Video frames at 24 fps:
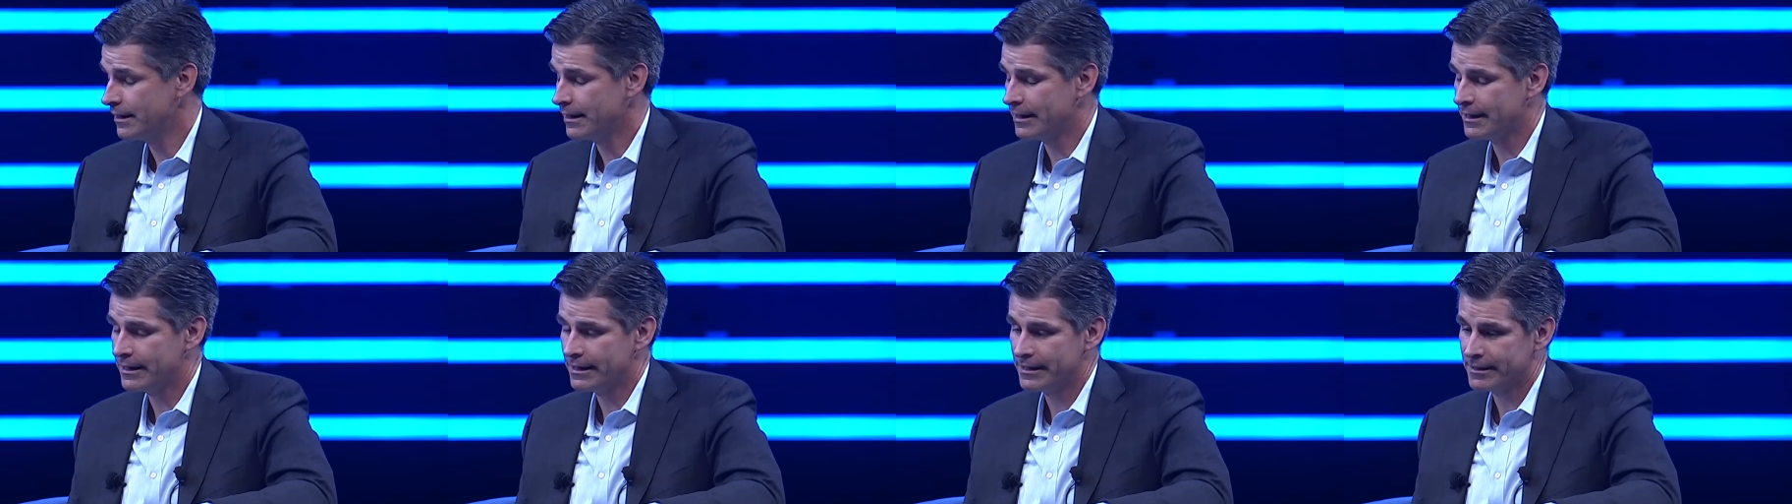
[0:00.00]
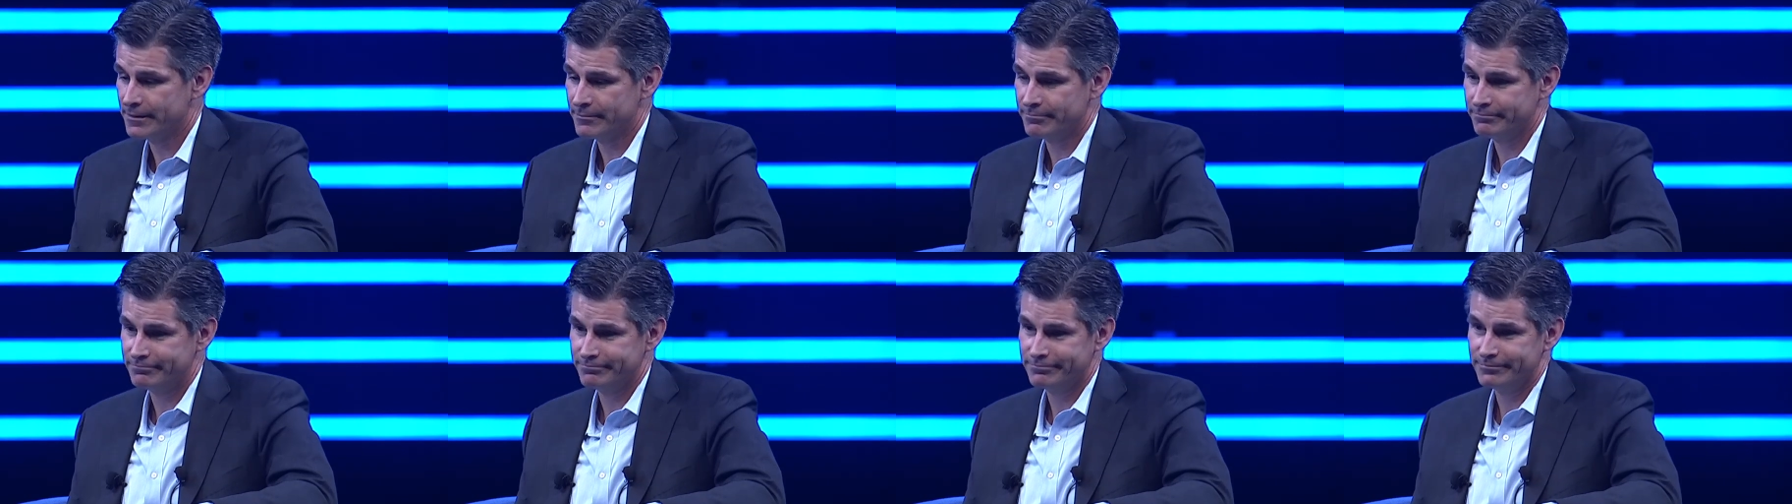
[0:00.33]

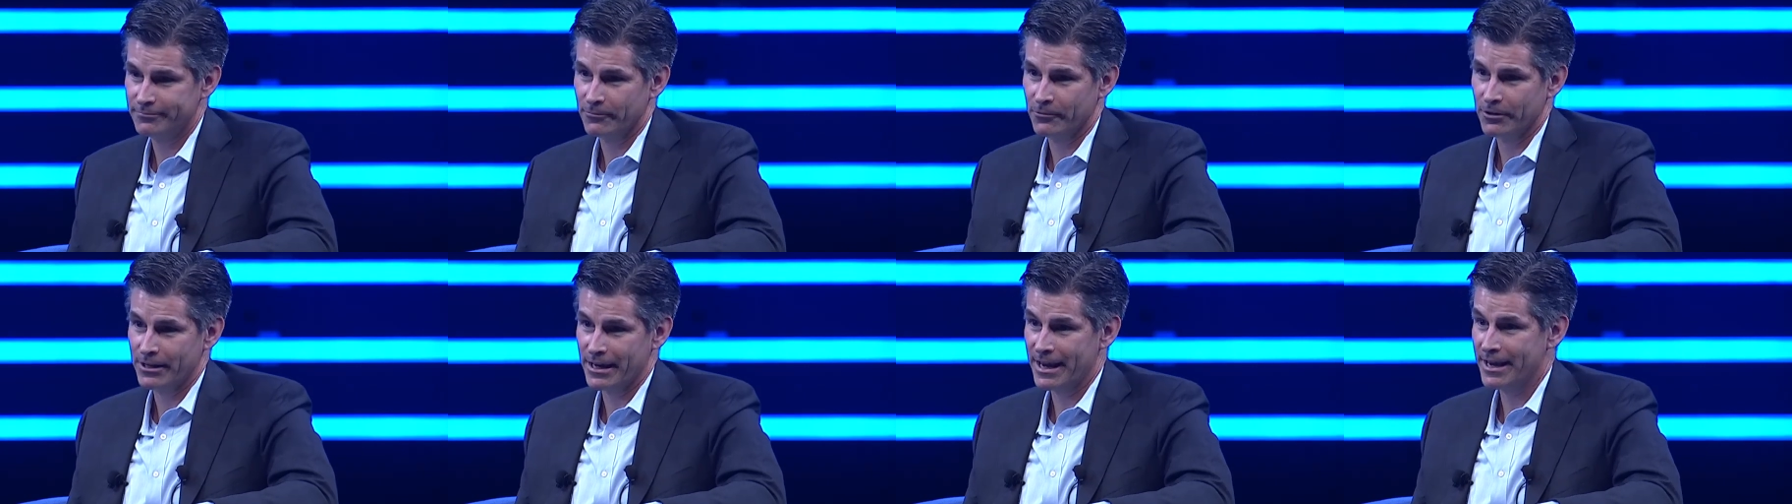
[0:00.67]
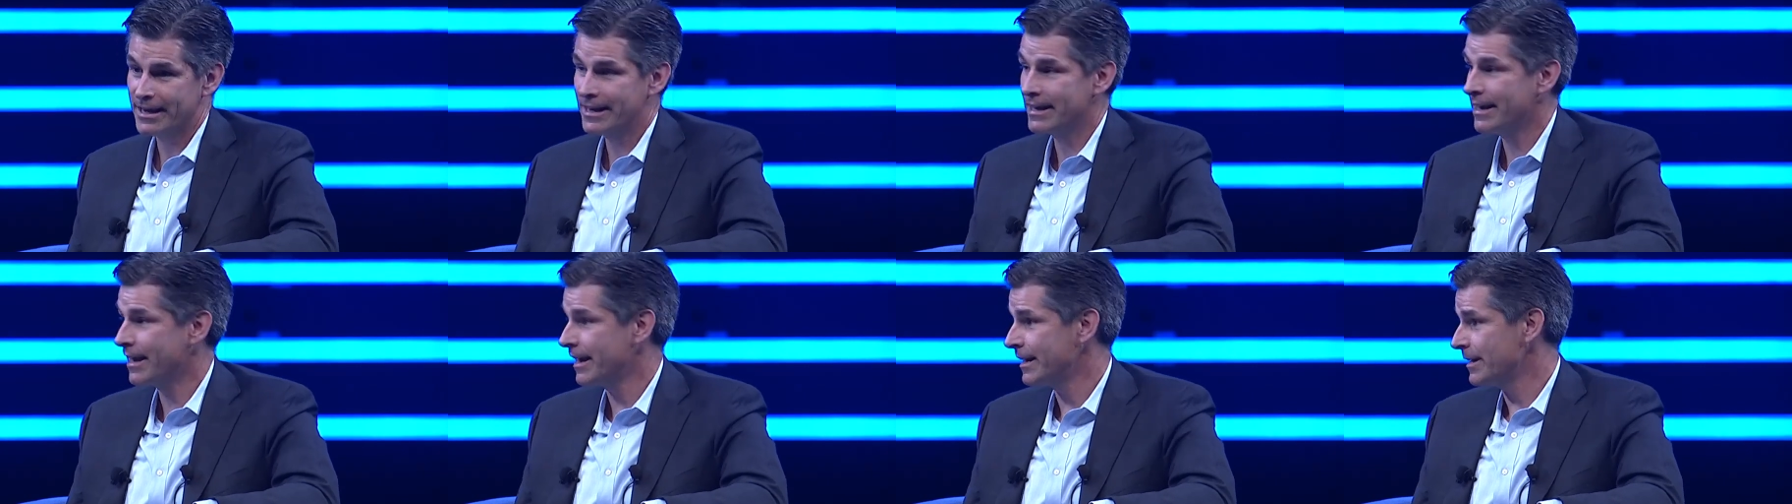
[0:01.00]
um, what
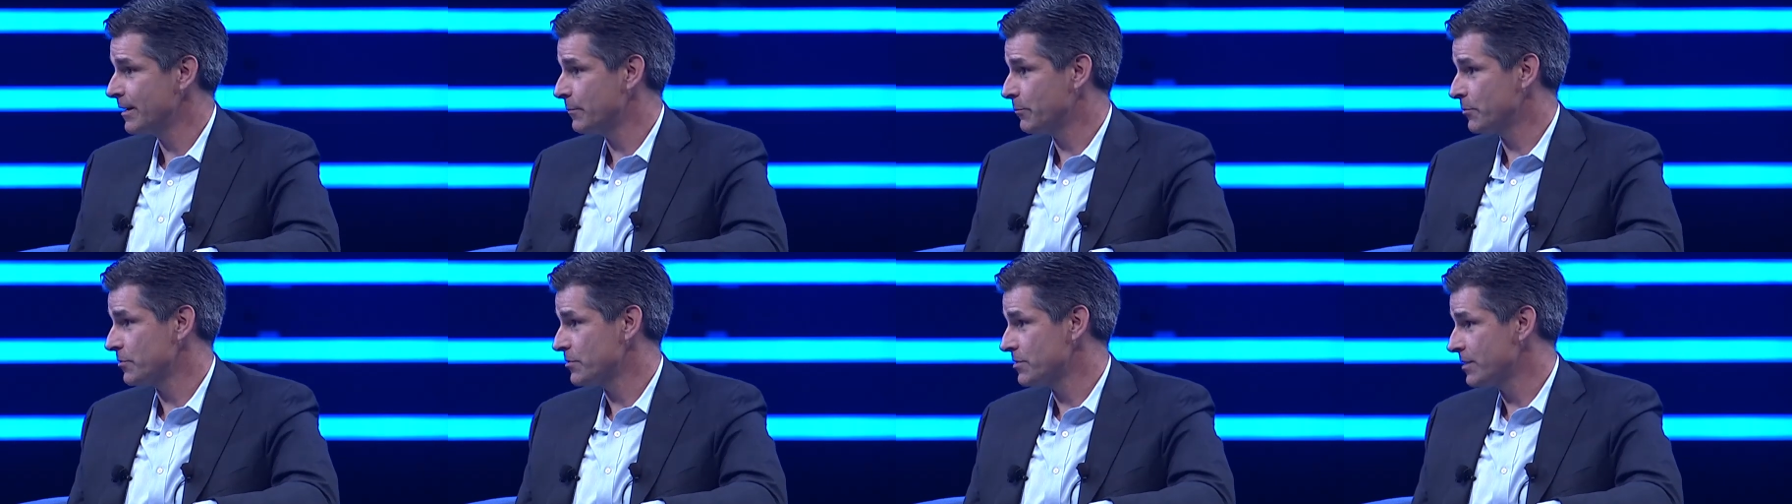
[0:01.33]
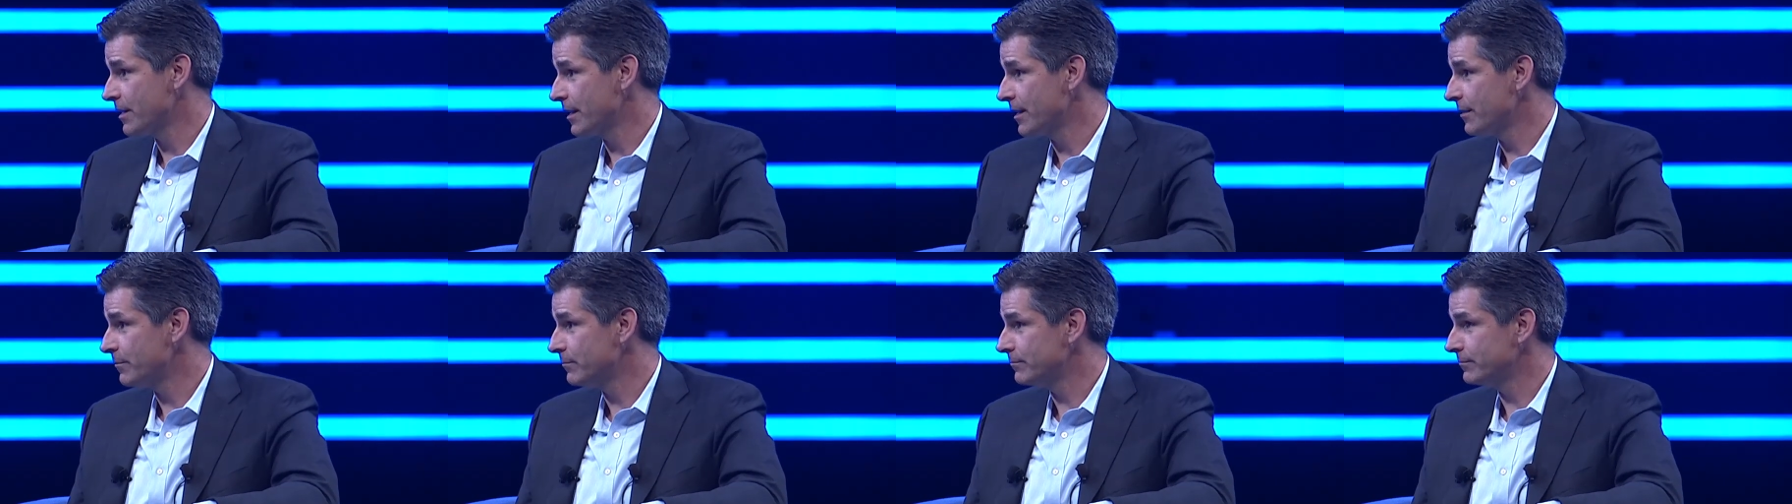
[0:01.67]
80
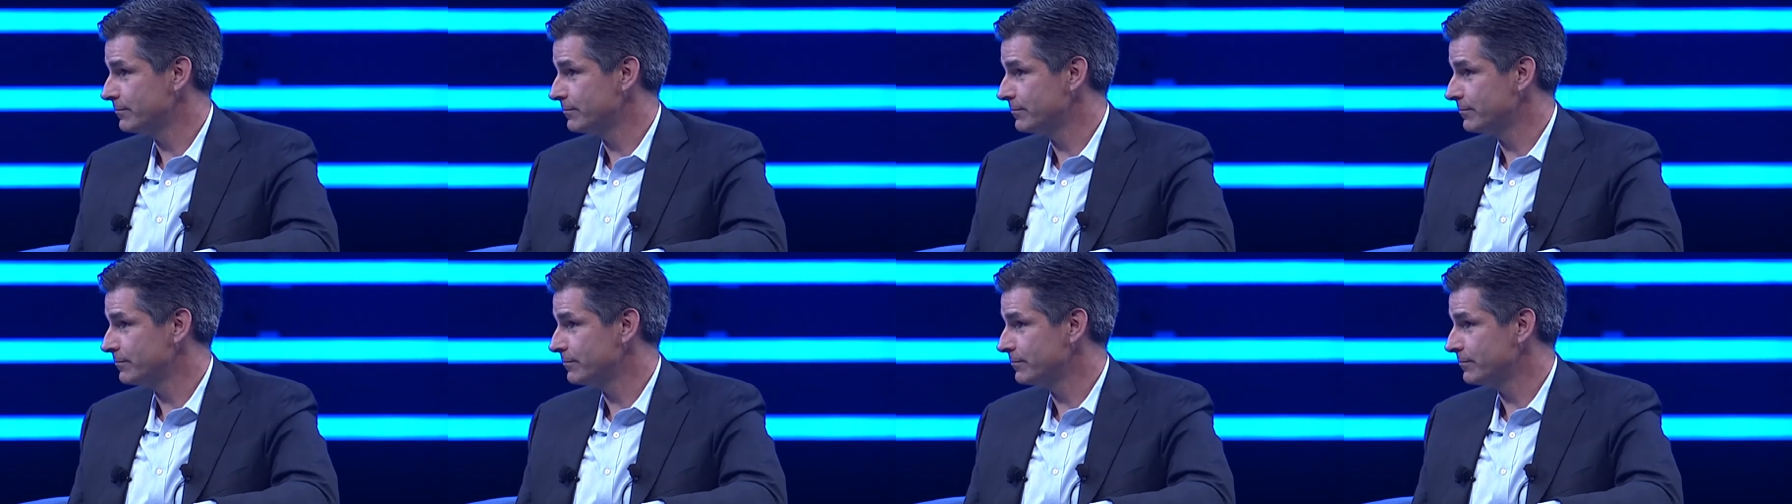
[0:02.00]
90%